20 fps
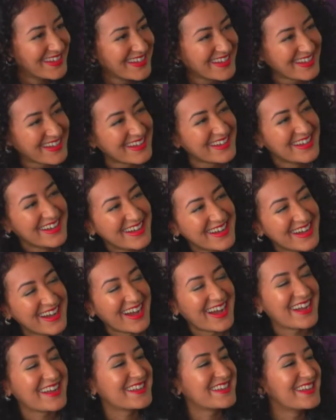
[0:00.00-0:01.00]
I,
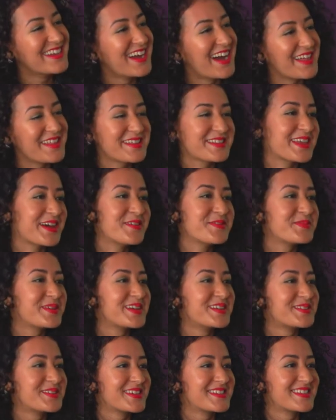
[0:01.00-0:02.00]
I, think Give that would
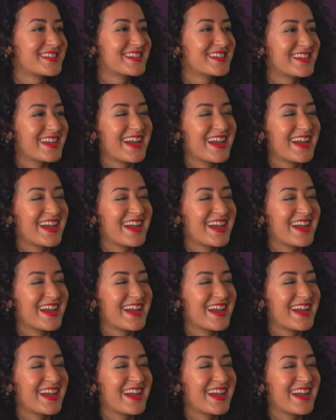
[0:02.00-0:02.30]
be interesting.